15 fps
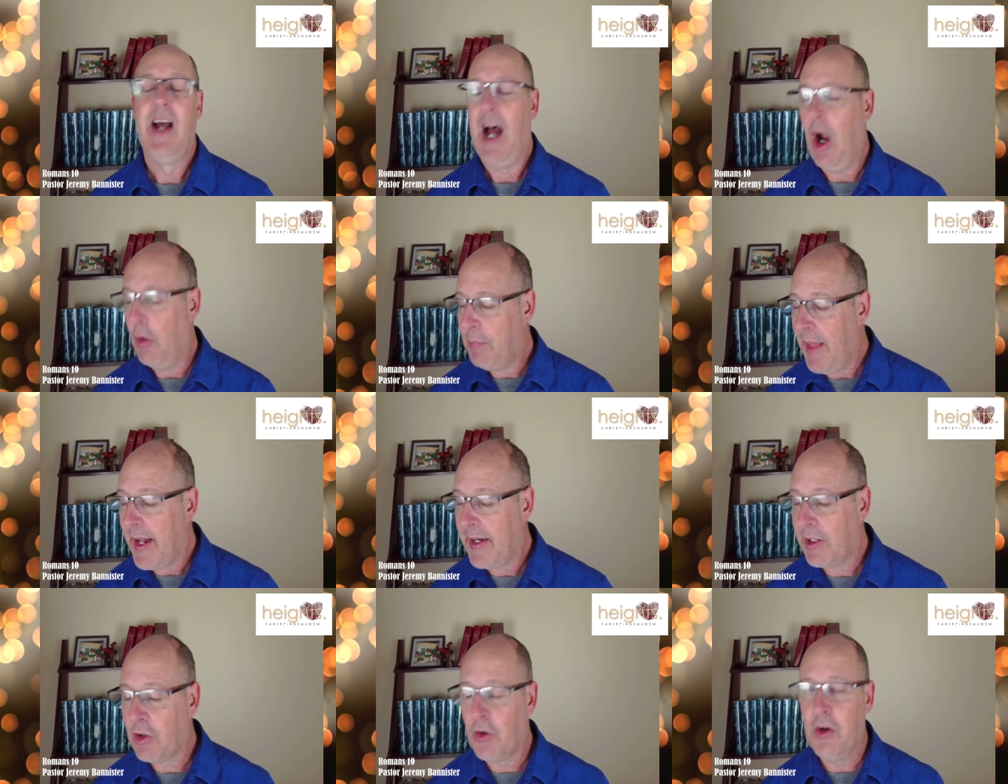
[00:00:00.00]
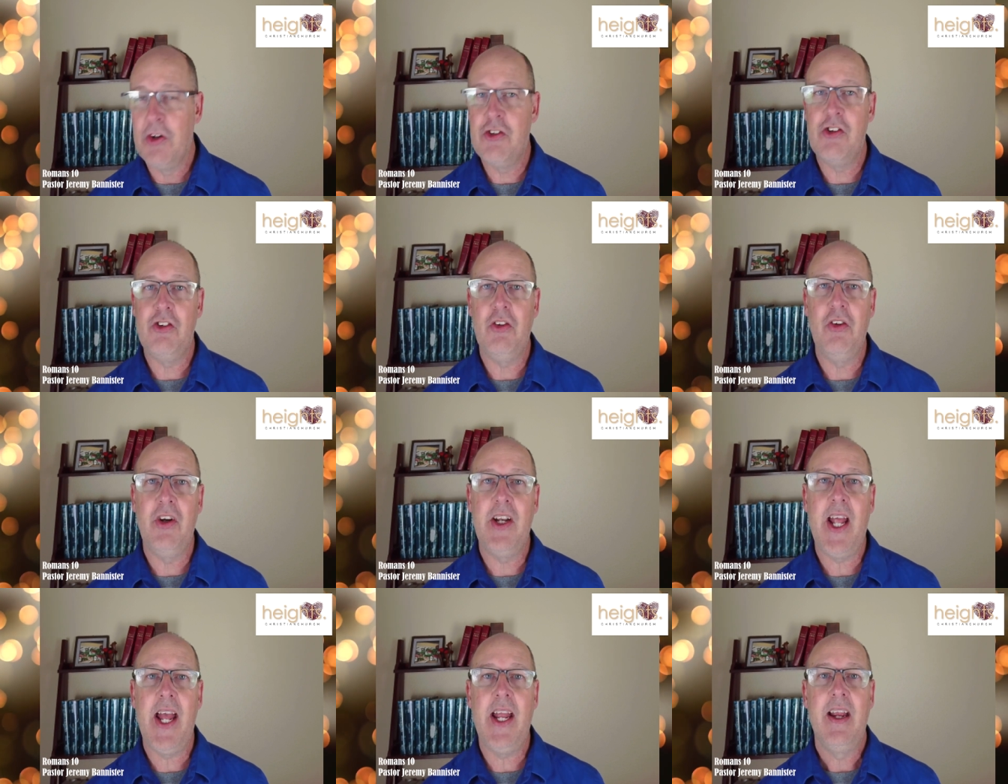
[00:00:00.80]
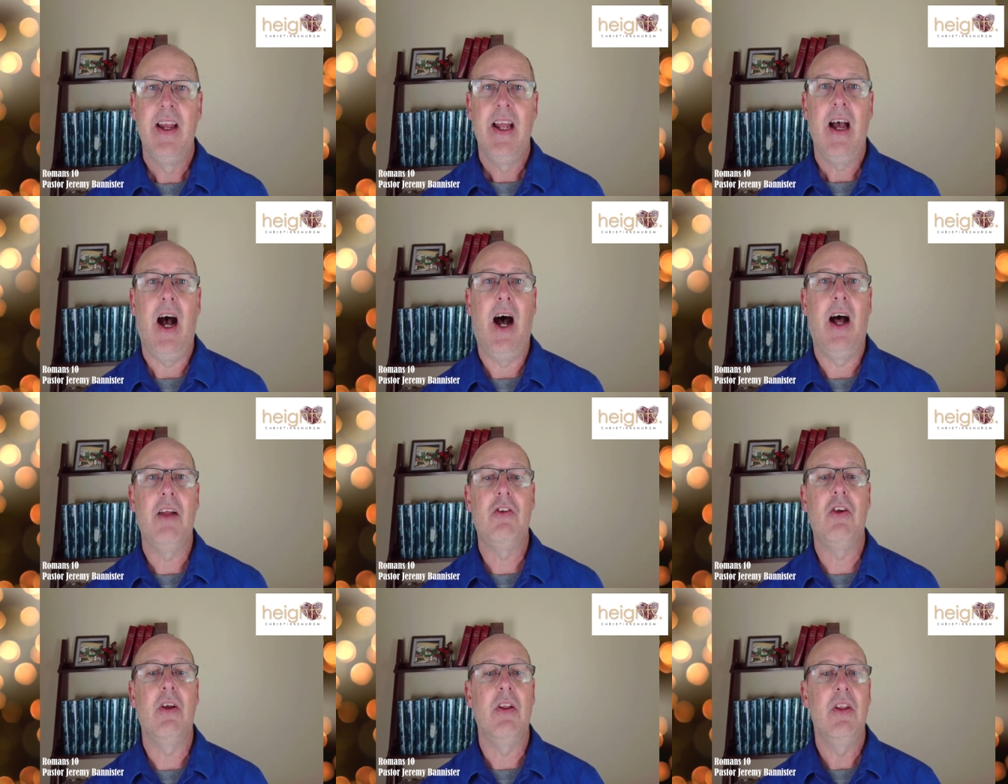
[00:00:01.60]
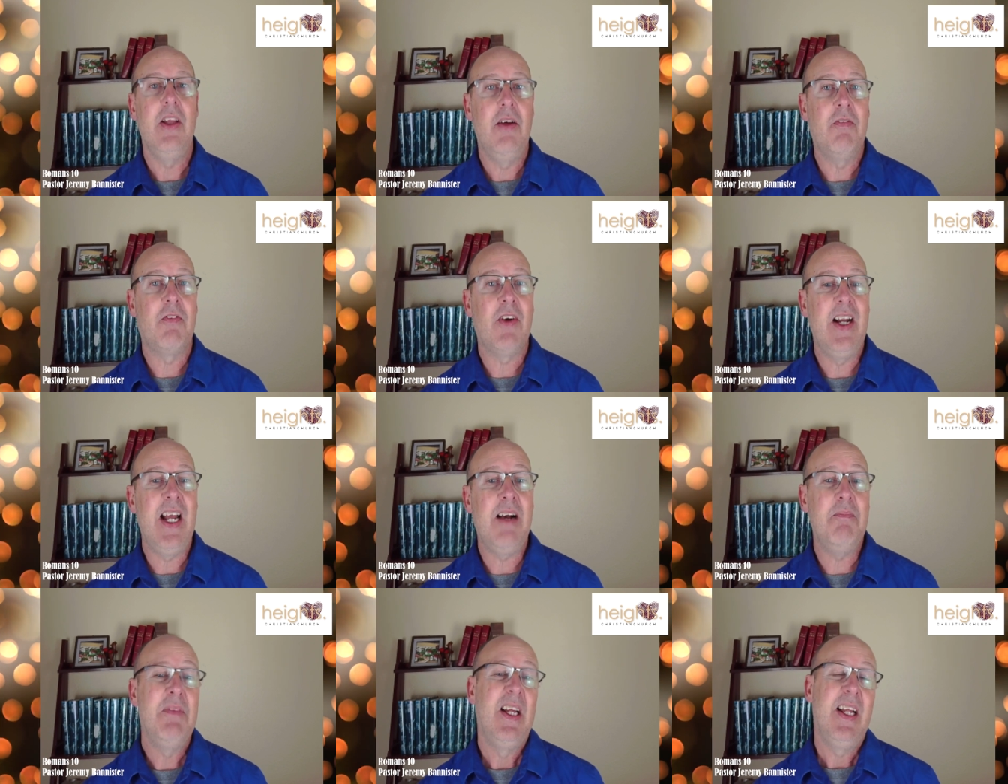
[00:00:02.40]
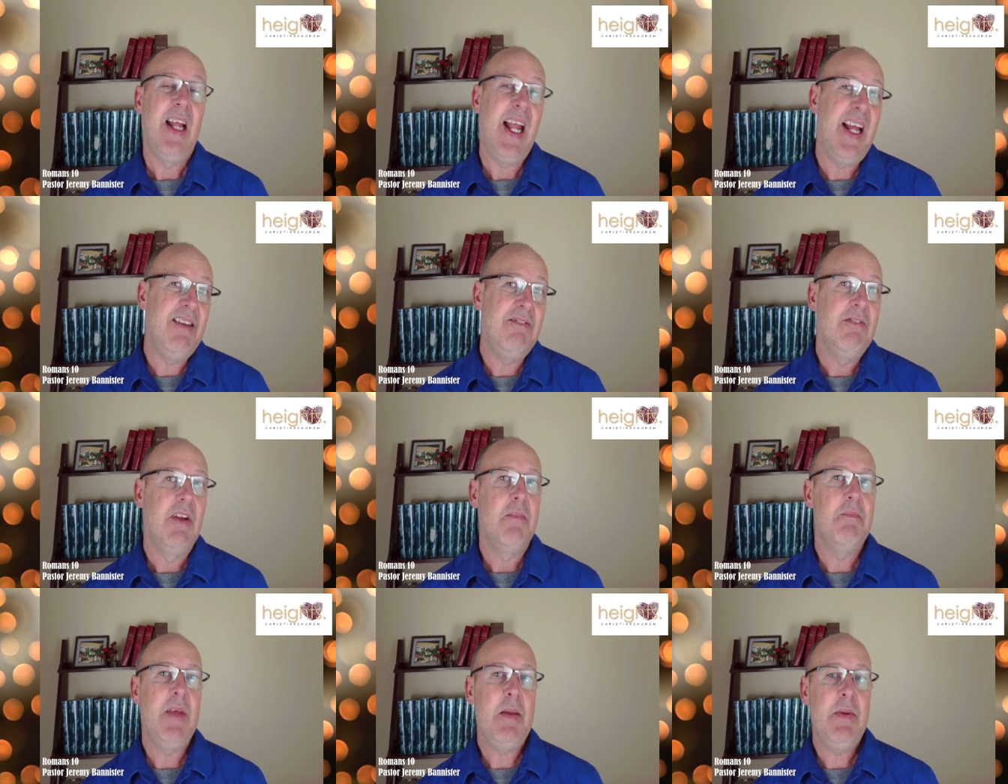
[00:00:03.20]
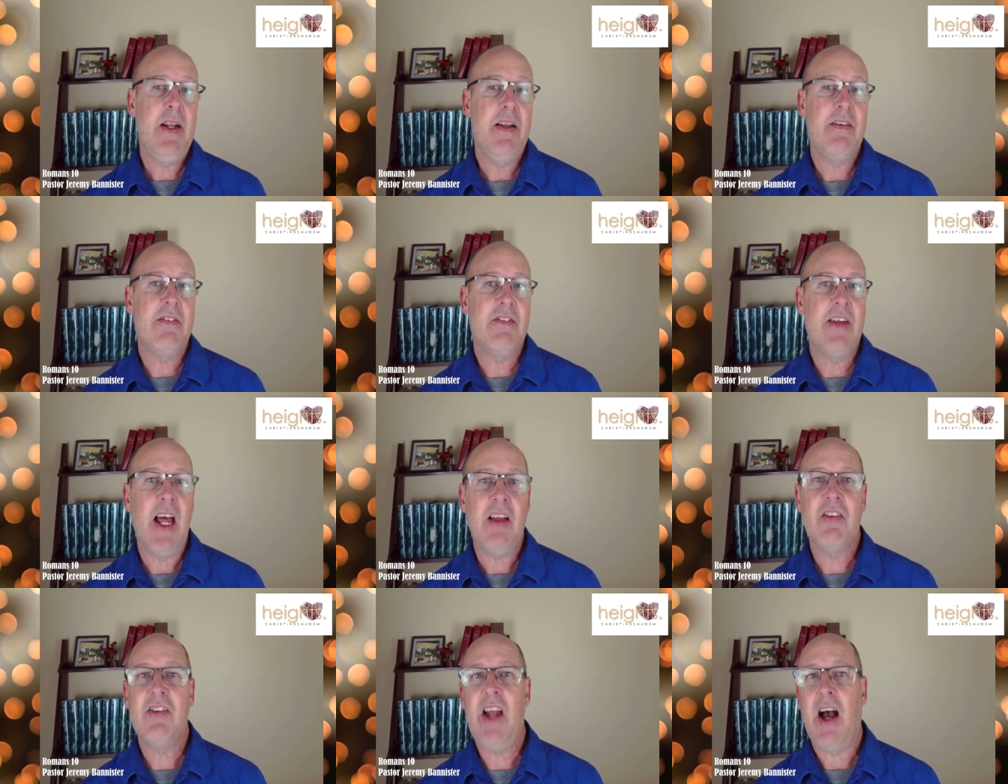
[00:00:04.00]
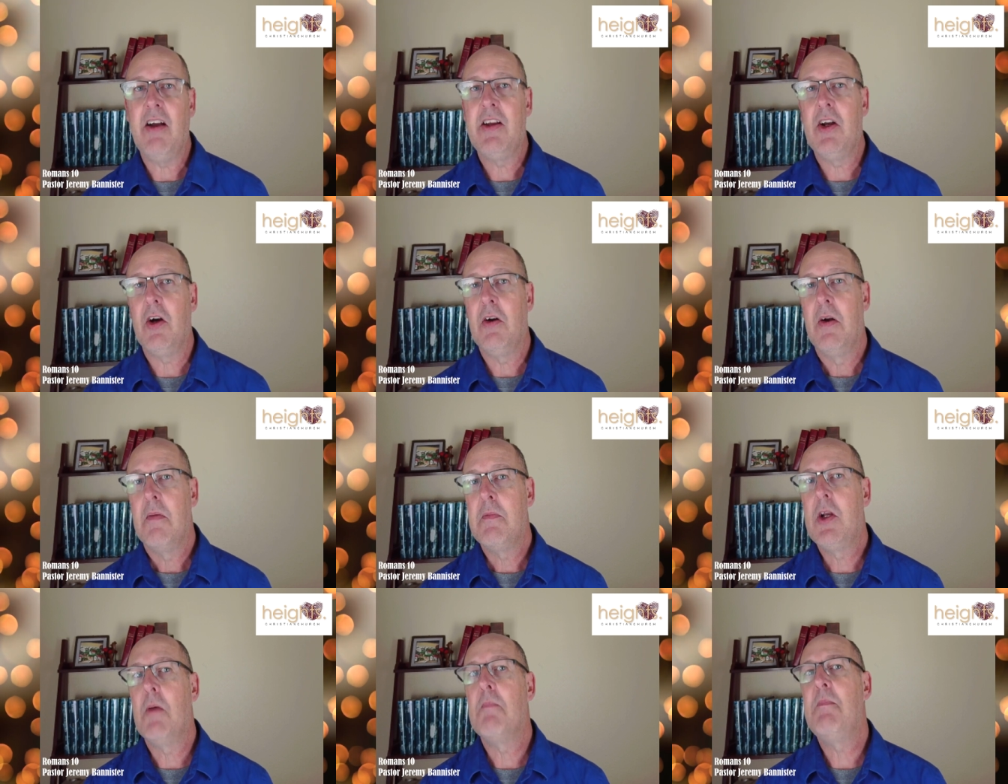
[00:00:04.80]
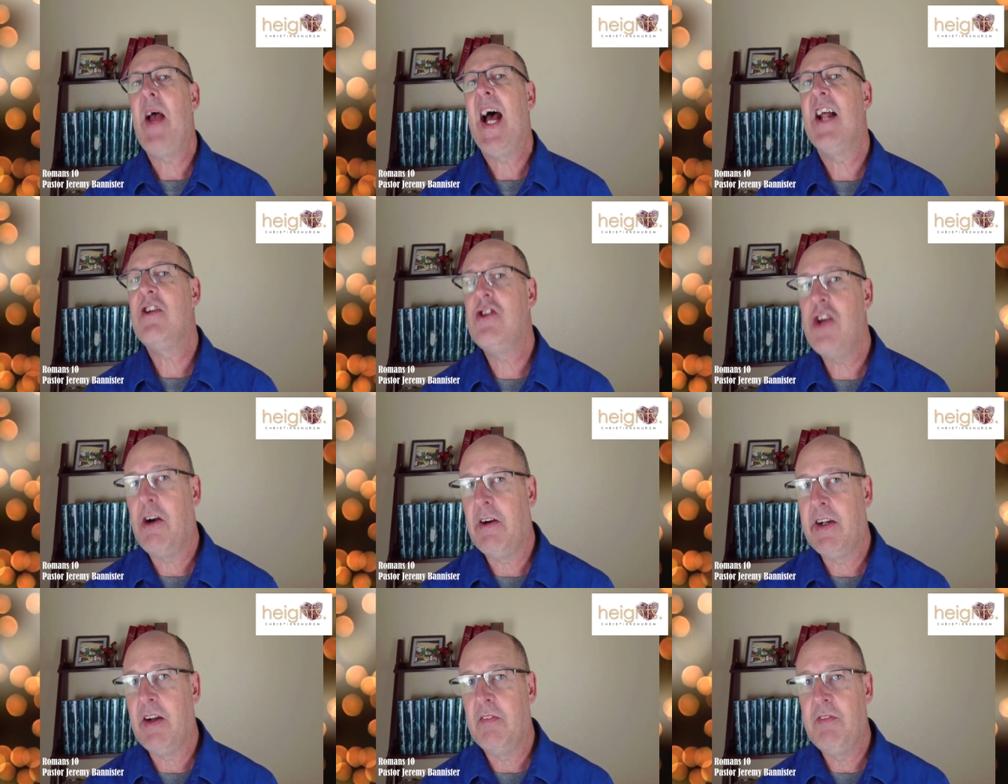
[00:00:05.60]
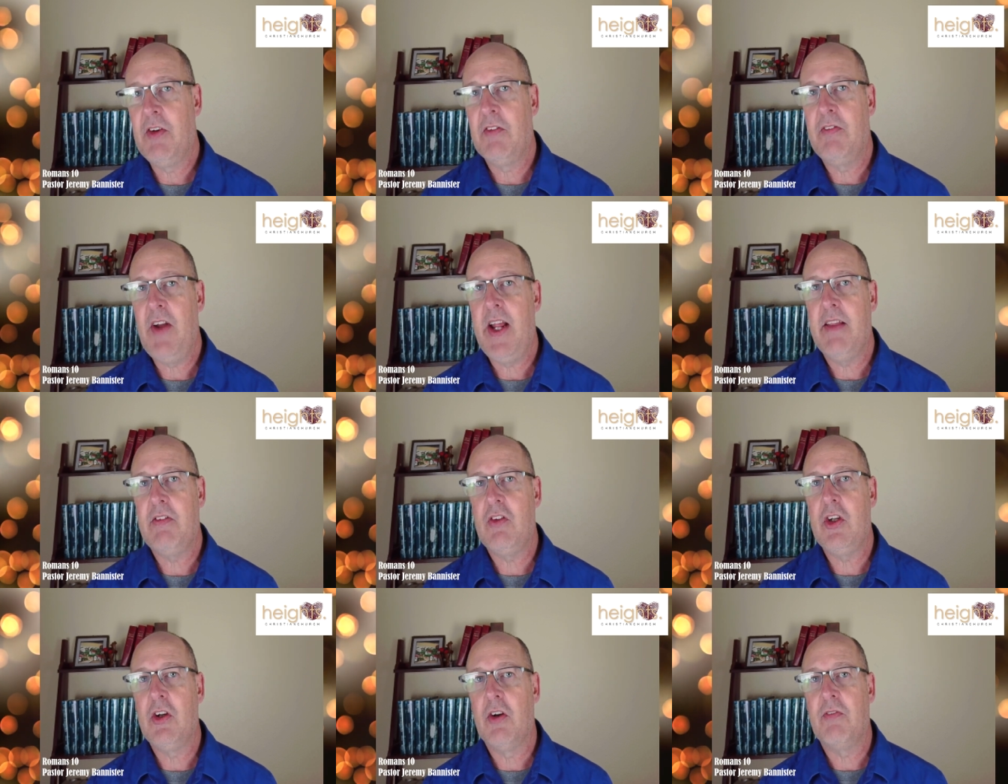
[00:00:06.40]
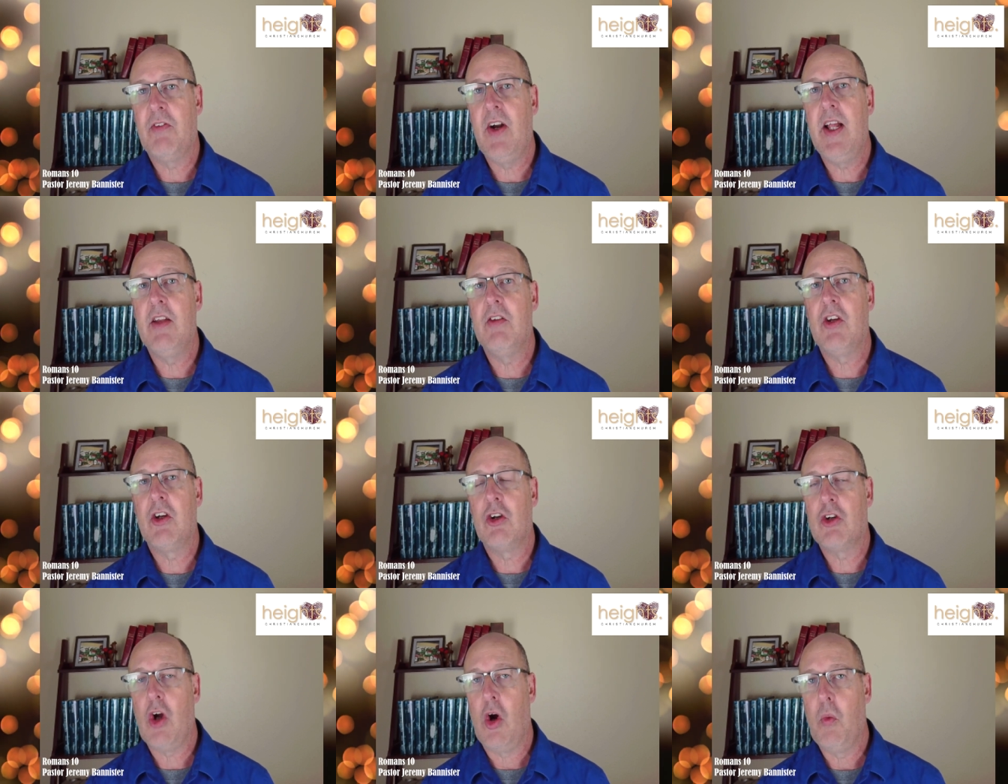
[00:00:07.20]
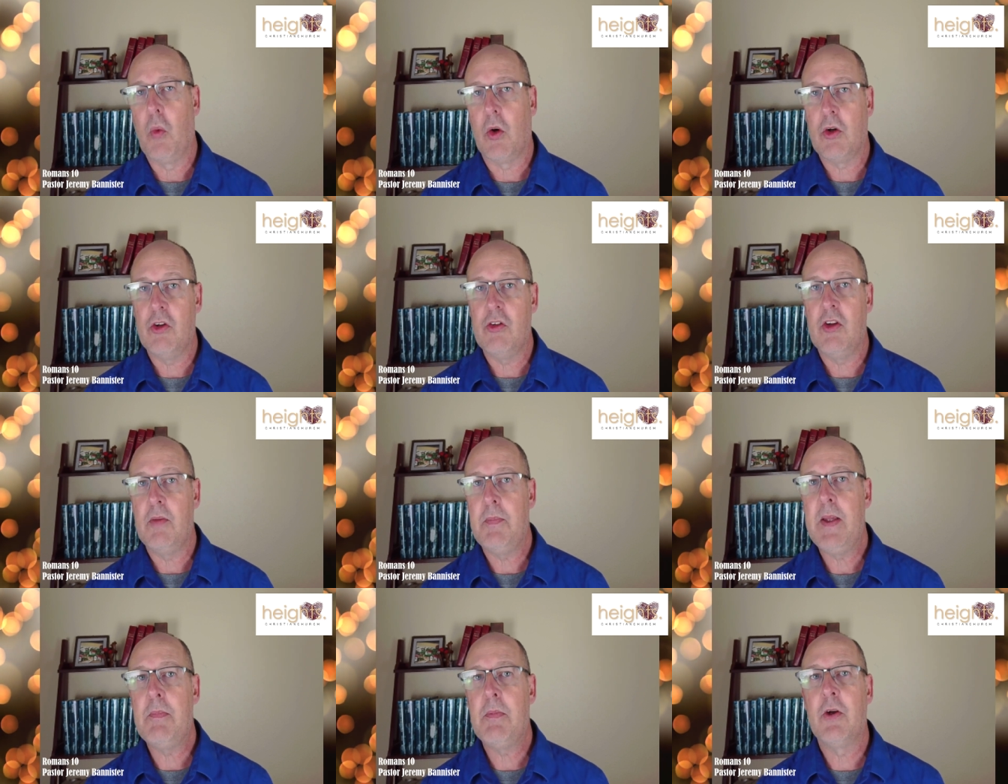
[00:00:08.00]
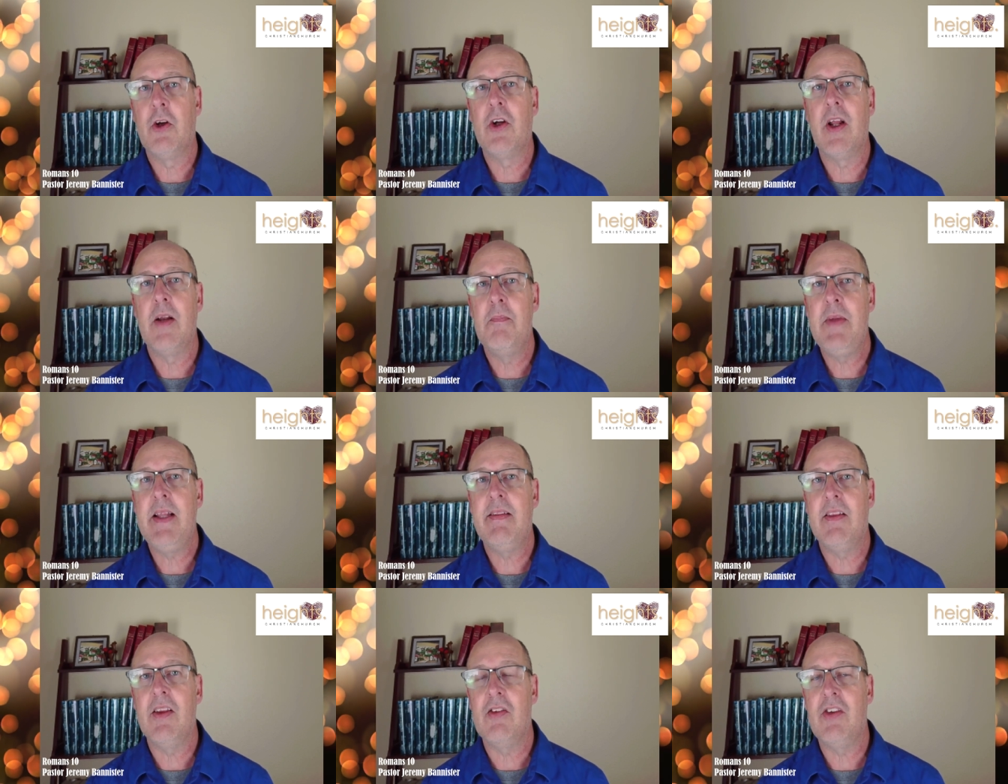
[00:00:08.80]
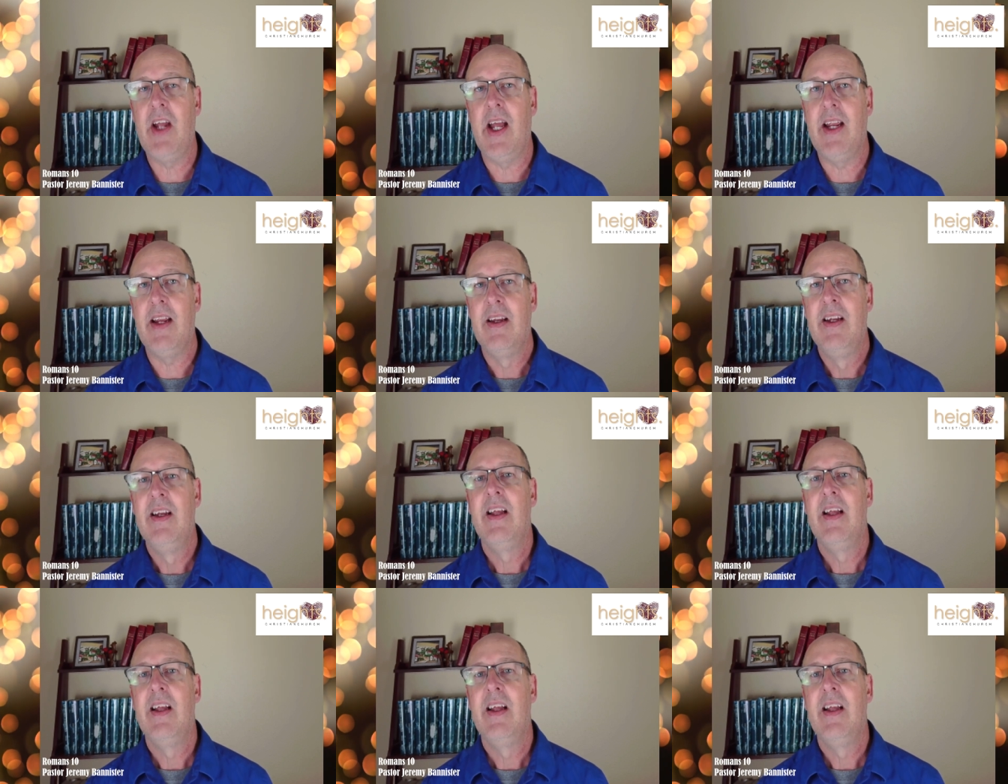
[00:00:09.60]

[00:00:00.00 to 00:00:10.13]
I hope that encourages you today uh, to live for Him and maybe to test out your your bad sharing of your faith to your friends and your coworkers and the people you're going to meet this day.